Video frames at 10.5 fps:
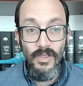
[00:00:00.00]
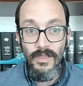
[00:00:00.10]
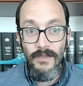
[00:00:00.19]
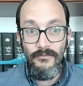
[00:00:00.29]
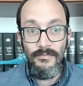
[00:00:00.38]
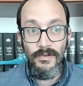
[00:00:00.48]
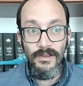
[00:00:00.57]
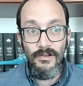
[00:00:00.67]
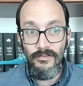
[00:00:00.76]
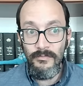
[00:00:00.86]
everybody
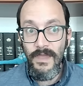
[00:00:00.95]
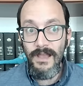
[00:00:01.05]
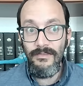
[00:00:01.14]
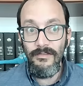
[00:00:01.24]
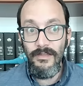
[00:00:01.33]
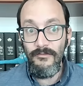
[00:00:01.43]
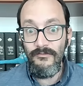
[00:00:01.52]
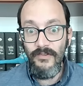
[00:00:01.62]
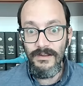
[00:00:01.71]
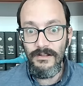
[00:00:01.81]
goes back to like
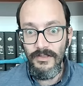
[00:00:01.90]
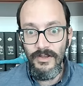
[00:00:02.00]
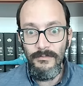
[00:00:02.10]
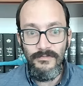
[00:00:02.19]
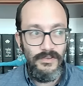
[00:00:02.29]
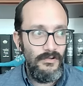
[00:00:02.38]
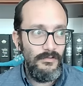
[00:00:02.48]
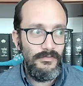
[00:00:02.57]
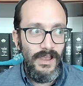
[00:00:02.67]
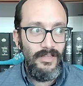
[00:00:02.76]
Fight Club, zero
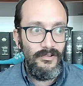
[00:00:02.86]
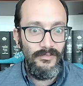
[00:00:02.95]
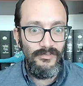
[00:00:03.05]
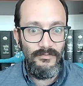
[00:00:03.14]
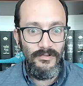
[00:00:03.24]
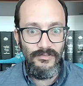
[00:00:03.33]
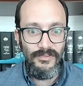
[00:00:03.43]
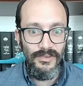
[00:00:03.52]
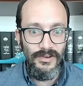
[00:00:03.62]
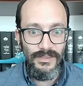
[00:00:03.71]
dollars, and we're just
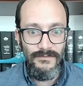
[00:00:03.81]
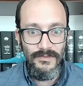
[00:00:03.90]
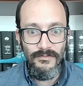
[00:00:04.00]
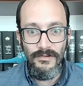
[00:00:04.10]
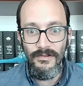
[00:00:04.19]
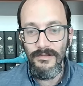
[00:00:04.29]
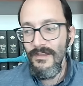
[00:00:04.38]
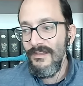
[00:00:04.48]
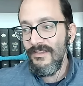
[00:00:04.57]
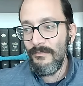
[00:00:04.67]
going to give you a
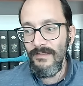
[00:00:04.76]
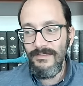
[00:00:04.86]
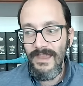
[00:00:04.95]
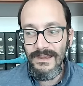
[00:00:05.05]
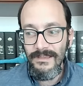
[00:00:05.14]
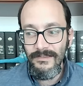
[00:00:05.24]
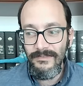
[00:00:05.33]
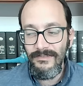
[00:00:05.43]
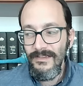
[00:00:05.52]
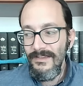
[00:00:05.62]
spontaneous